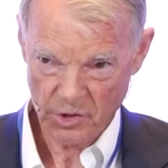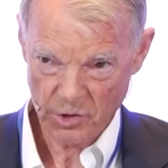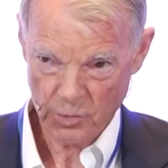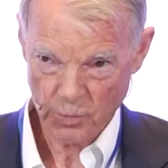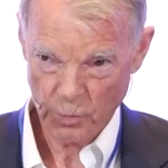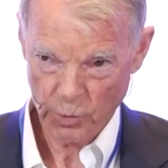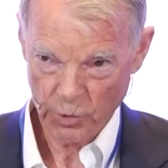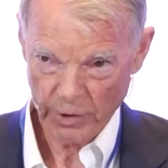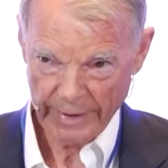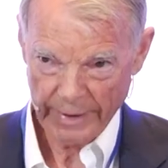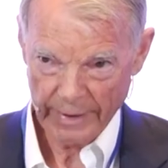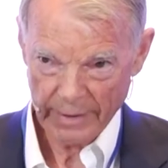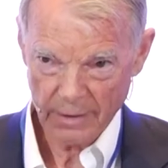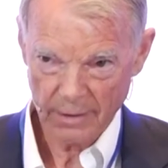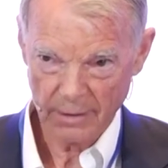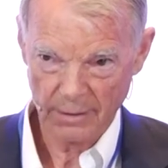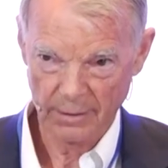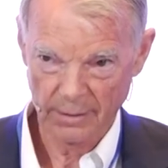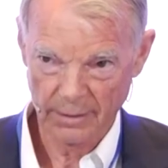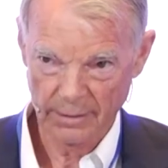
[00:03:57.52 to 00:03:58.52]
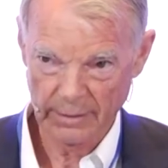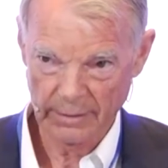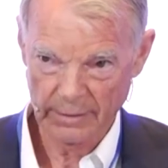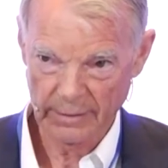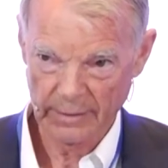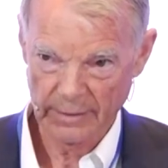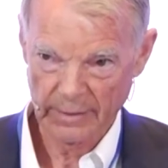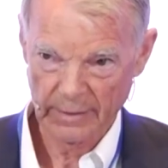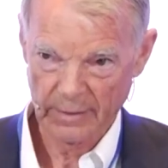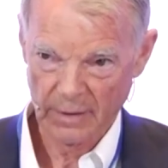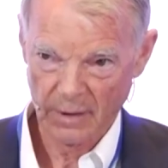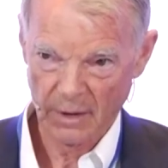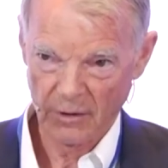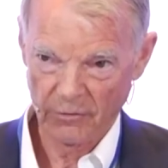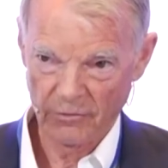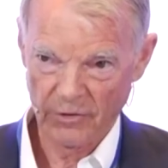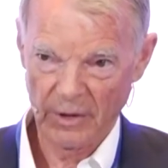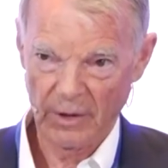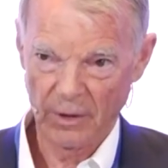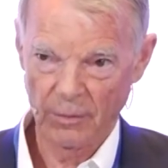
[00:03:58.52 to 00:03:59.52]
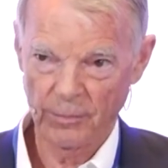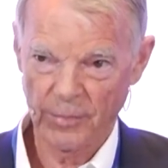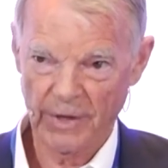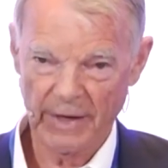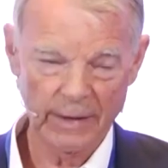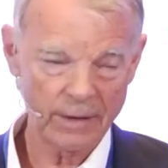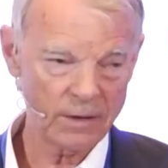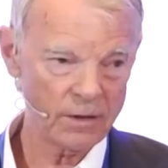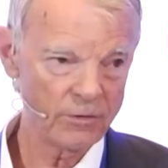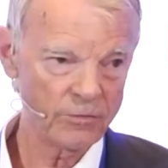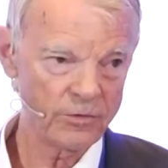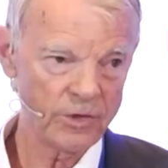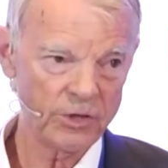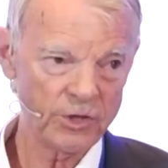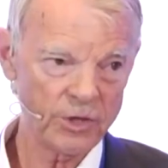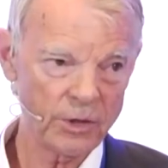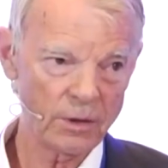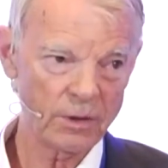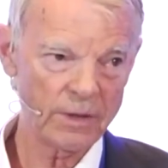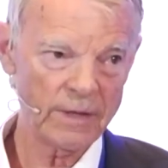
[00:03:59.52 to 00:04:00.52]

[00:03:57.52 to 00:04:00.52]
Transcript: spread of the impact of digital